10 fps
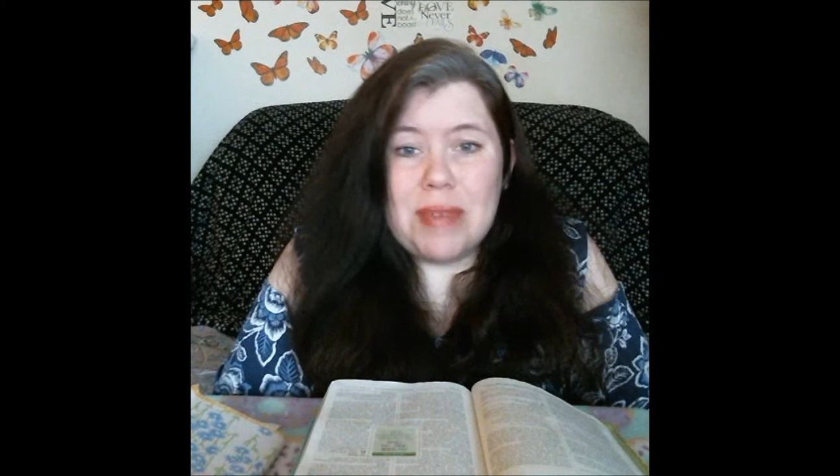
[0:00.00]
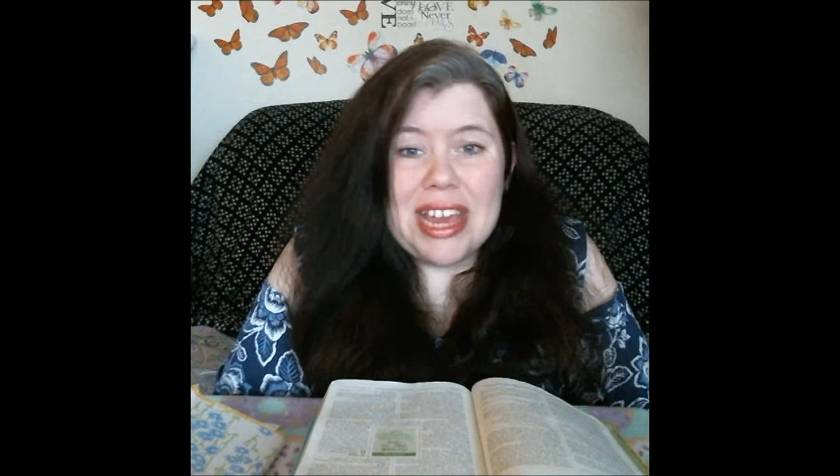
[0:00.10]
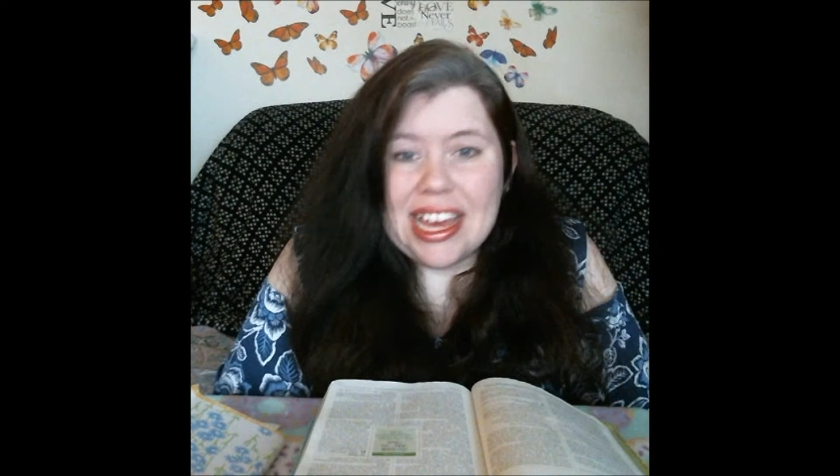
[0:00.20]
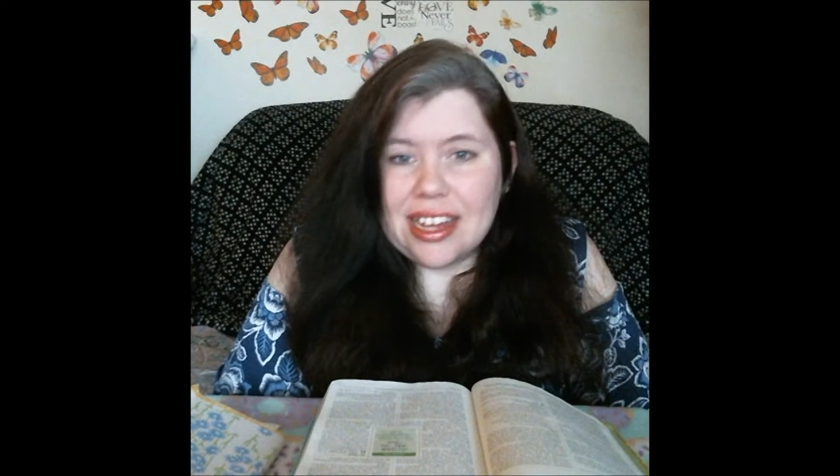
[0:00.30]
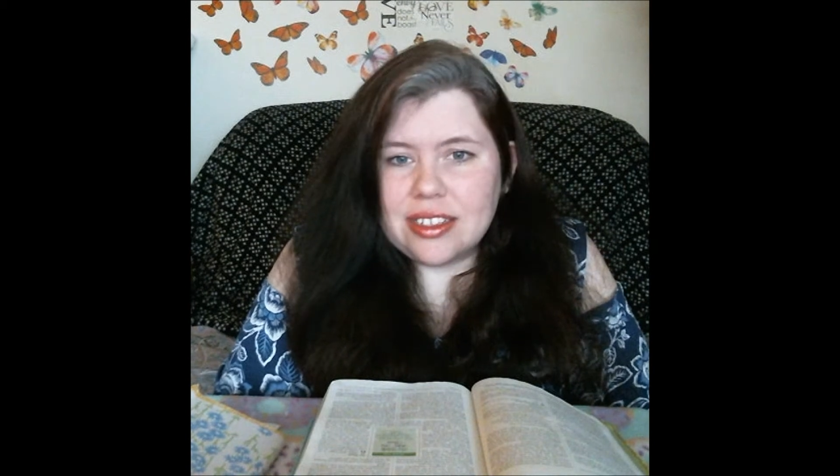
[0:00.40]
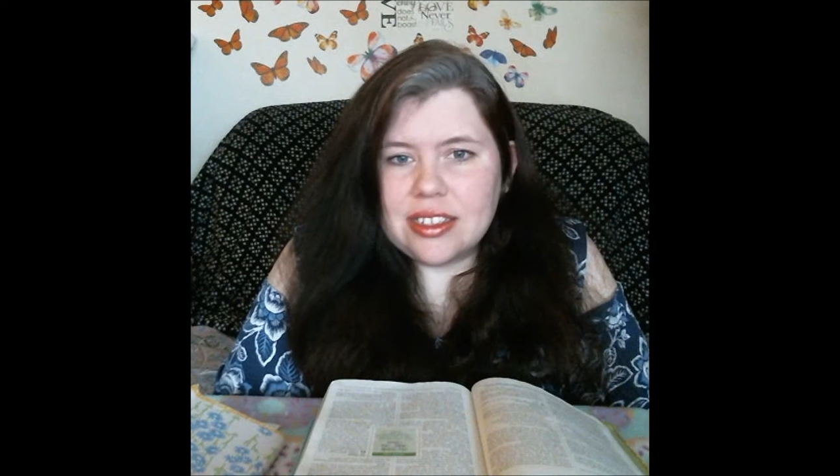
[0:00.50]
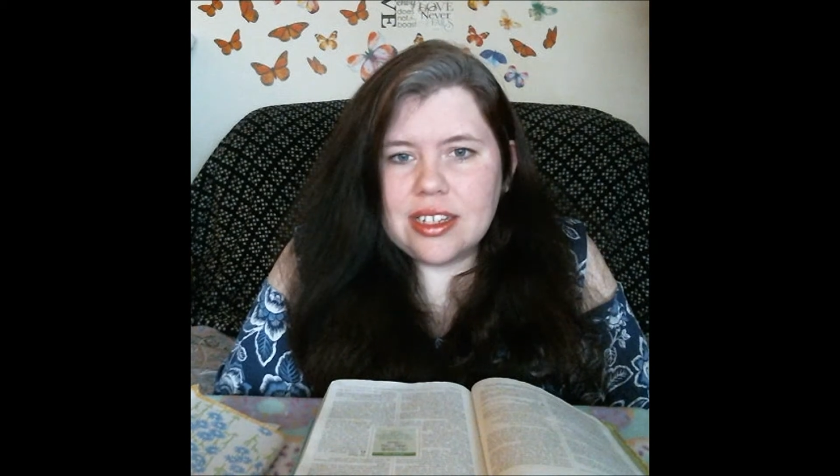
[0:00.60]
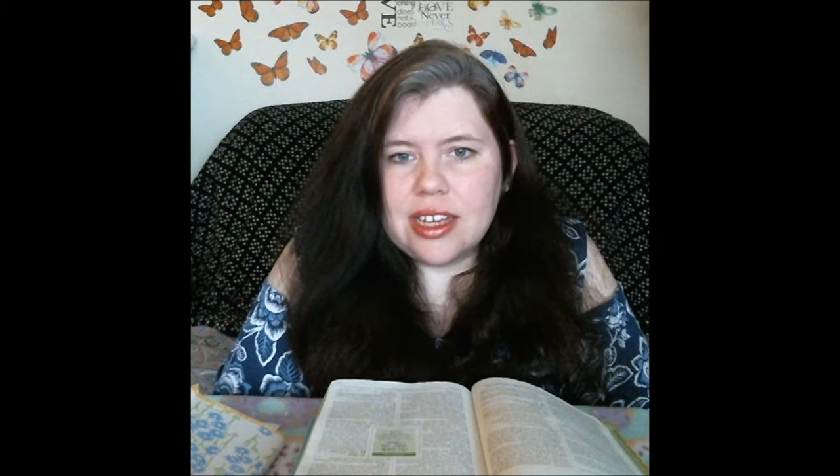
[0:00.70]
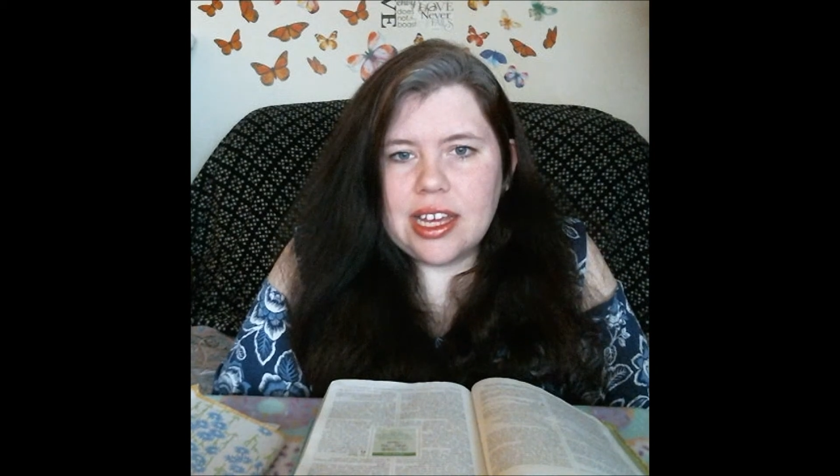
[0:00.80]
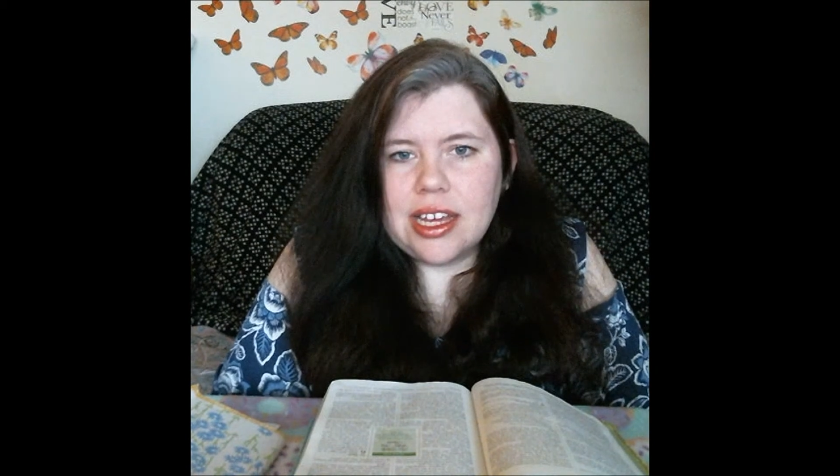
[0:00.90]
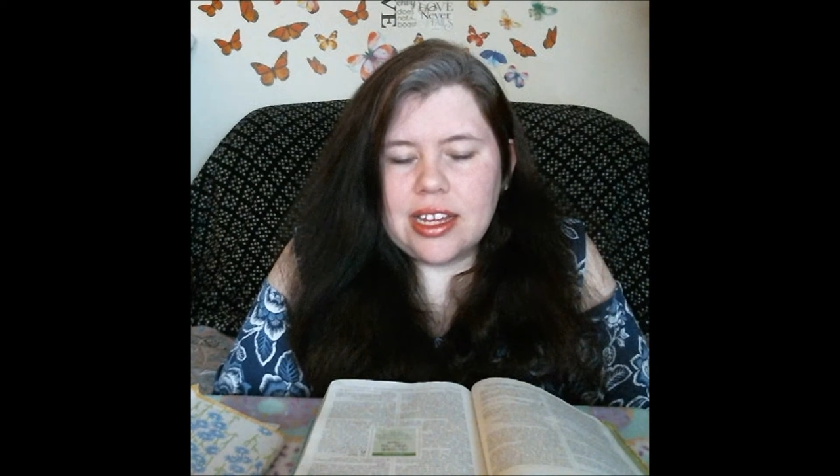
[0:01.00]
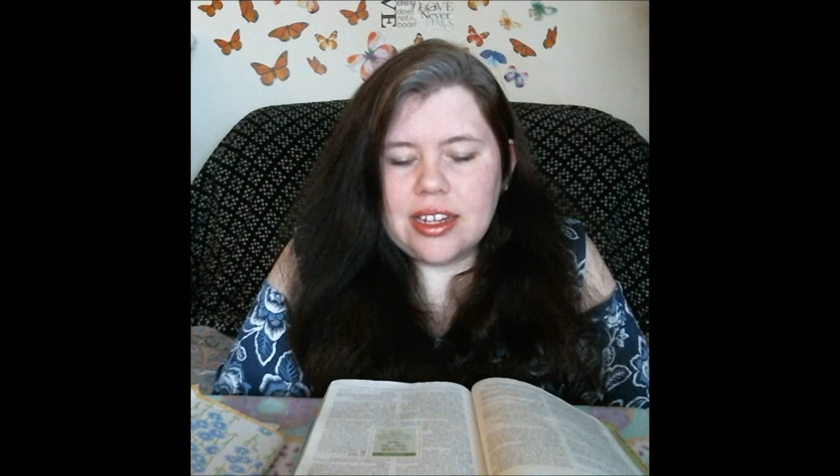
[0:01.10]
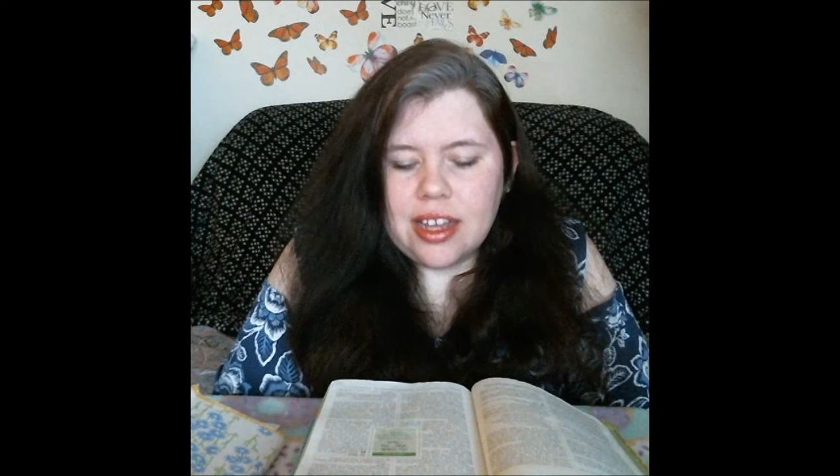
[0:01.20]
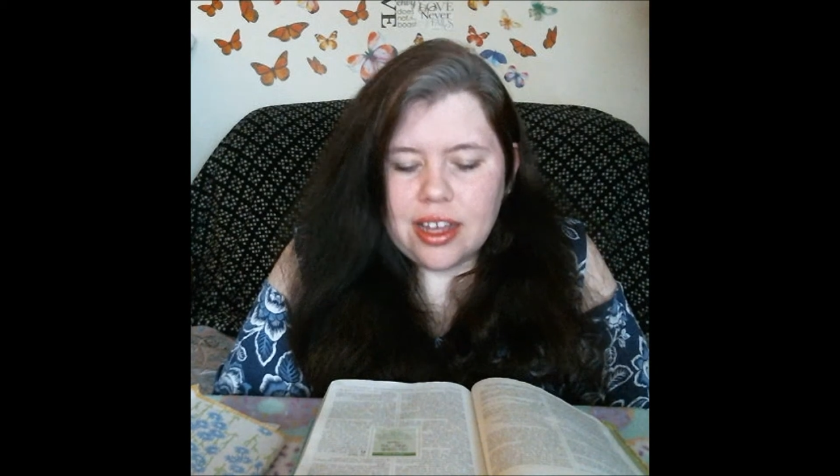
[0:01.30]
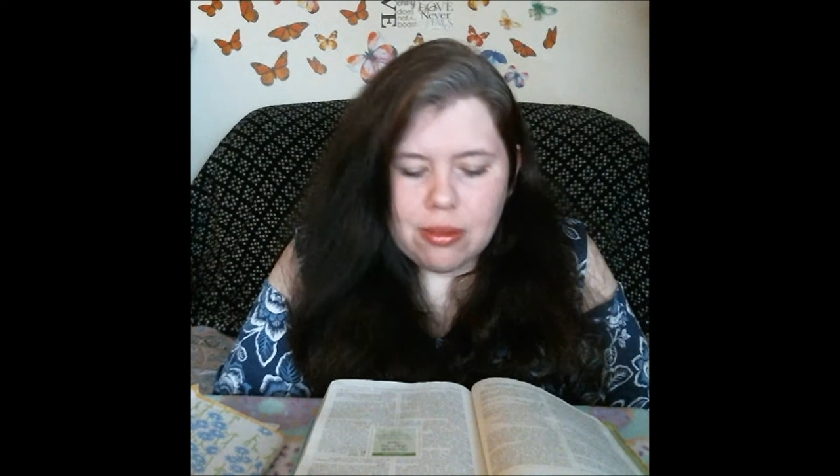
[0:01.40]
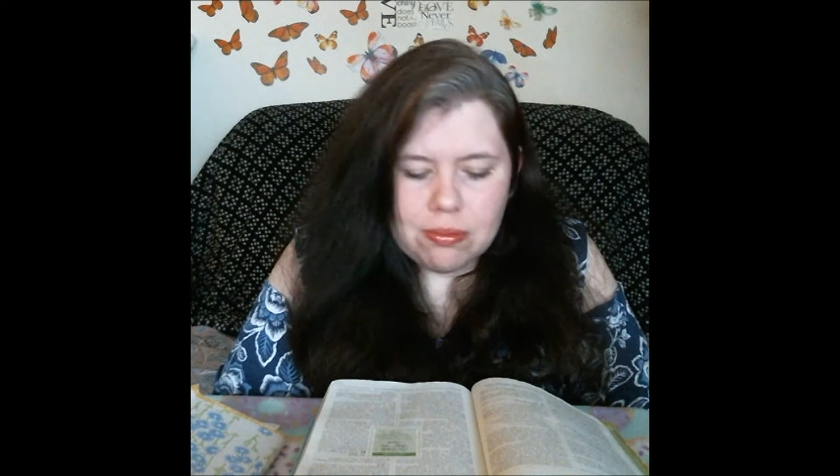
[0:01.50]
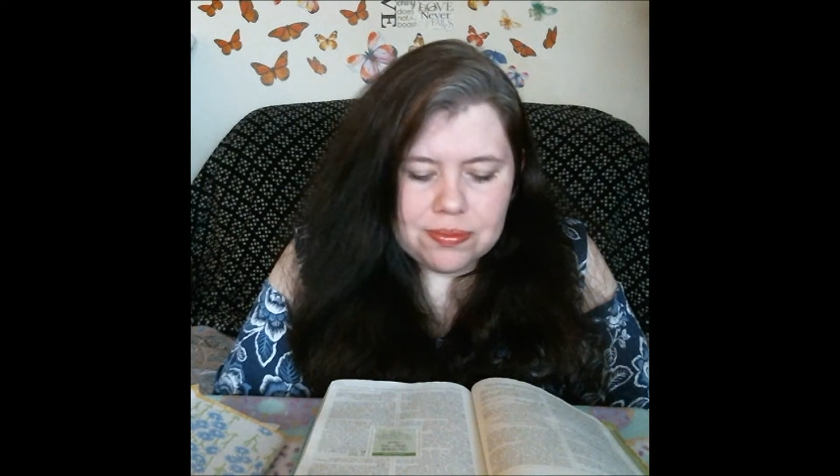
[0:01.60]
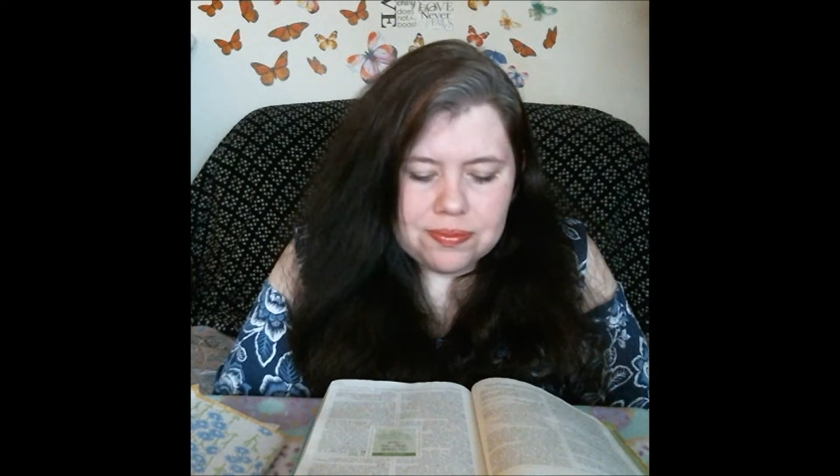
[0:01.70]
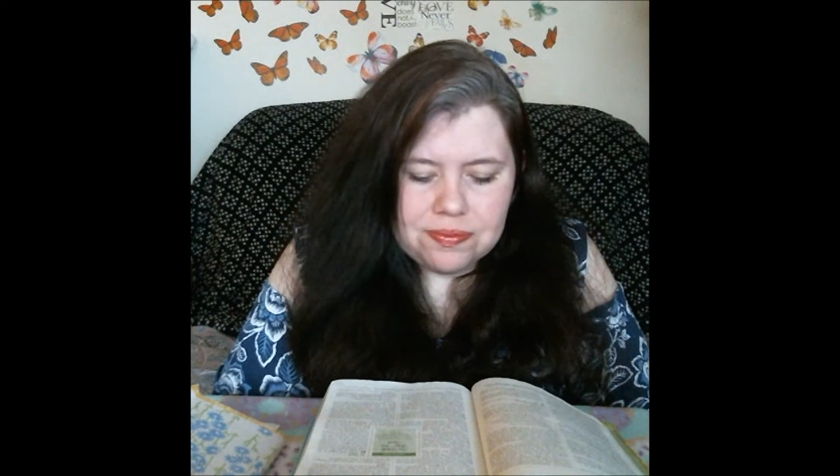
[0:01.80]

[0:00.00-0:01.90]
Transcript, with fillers: man, and um,